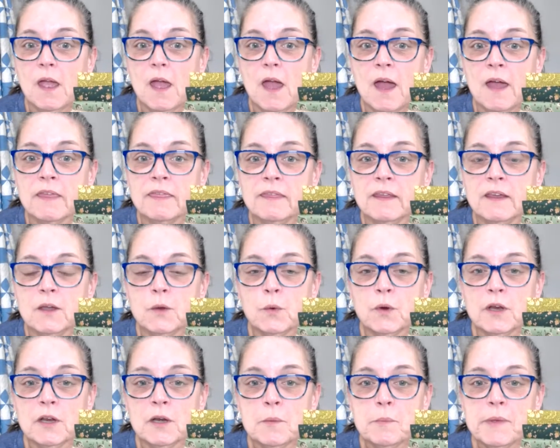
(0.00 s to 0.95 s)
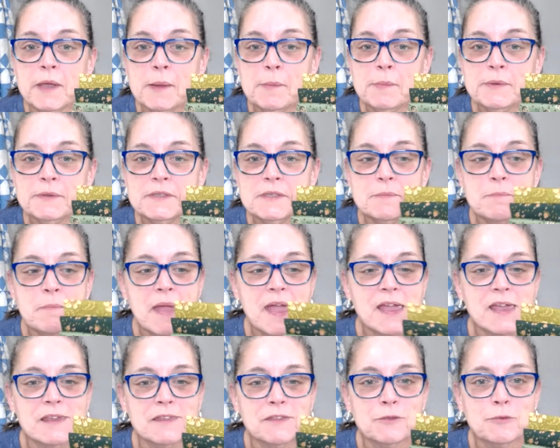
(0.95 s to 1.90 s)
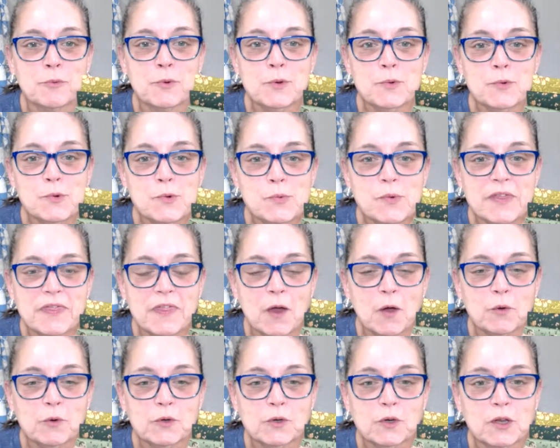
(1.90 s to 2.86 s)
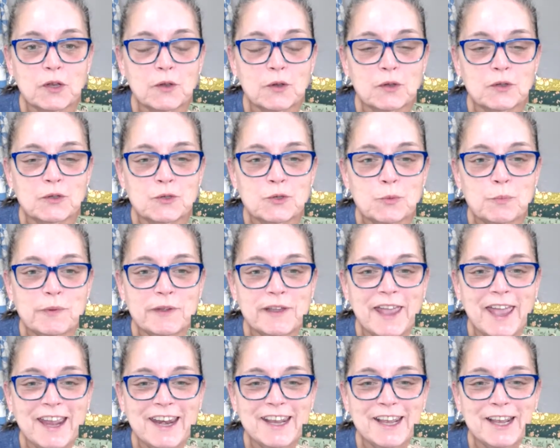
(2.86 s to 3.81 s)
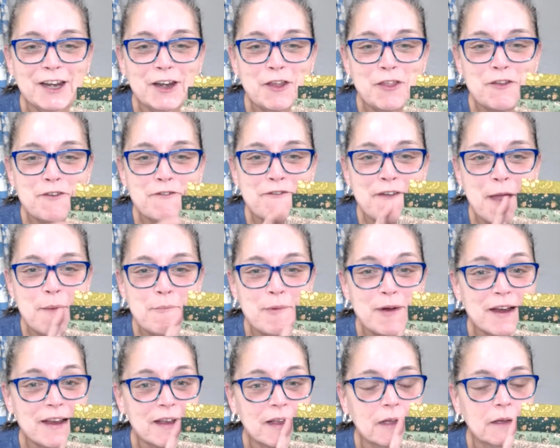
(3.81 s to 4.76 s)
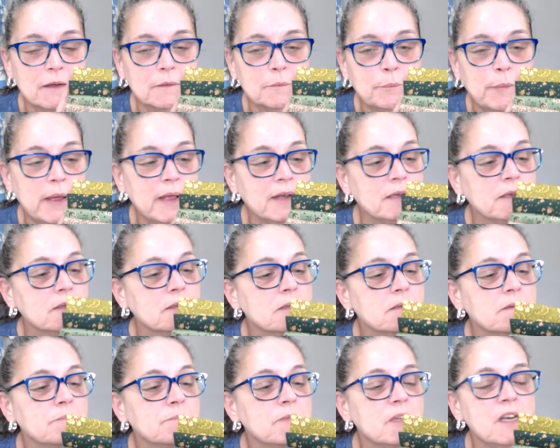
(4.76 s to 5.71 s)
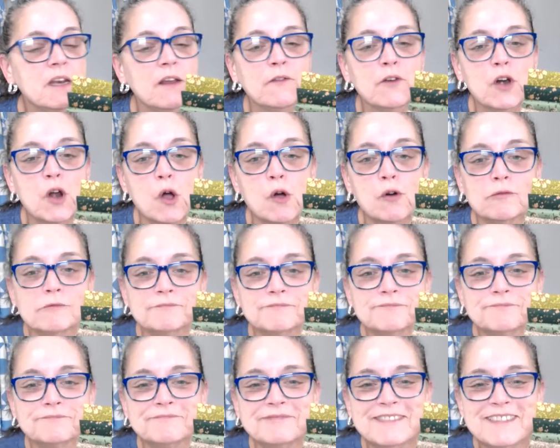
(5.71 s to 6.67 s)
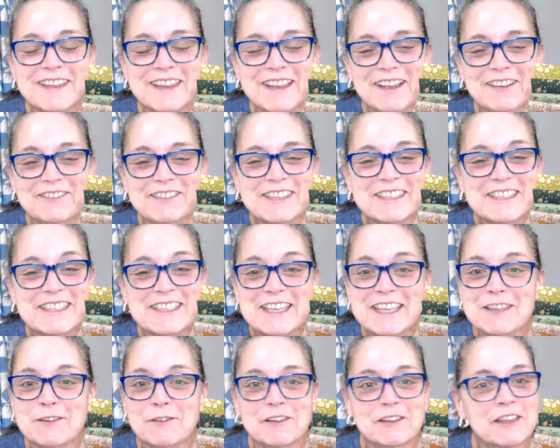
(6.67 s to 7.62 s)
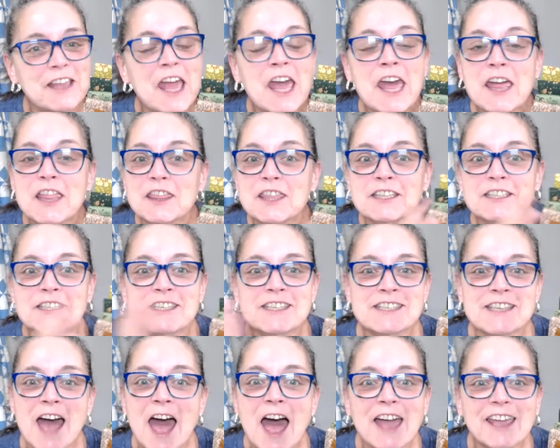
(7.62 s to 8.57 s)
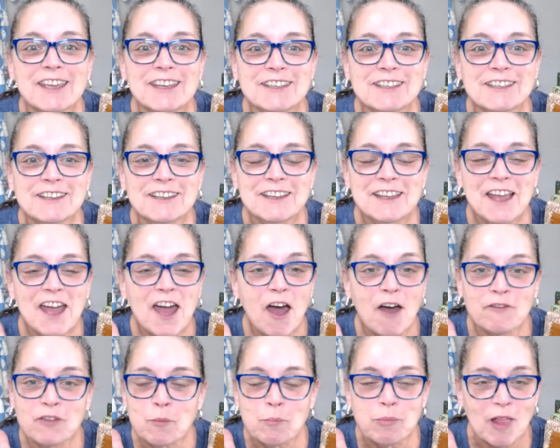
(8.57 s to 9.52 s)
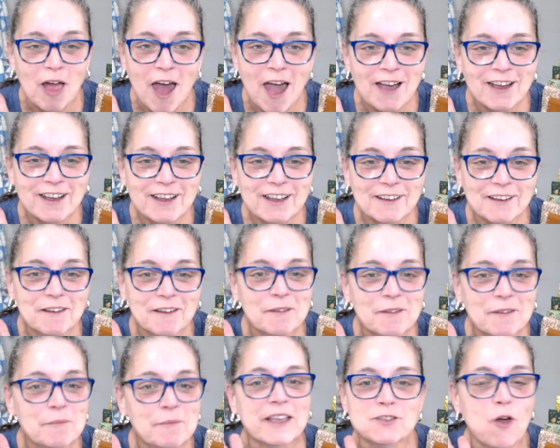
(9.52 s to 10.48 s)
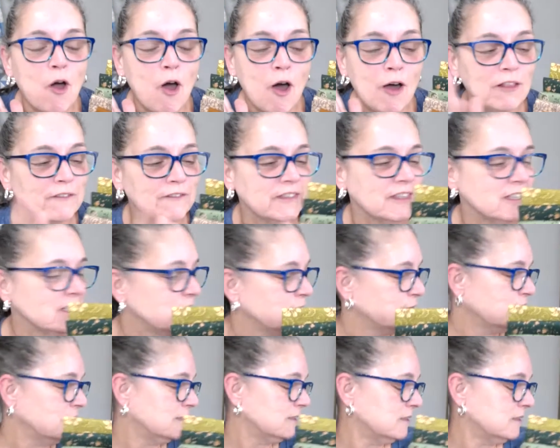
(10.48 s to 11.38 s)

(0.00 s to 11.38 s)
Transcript: I think we're going to be able to make it through without duplicating another fabric, but you never know. You have to see the design of the block makes all of the difference.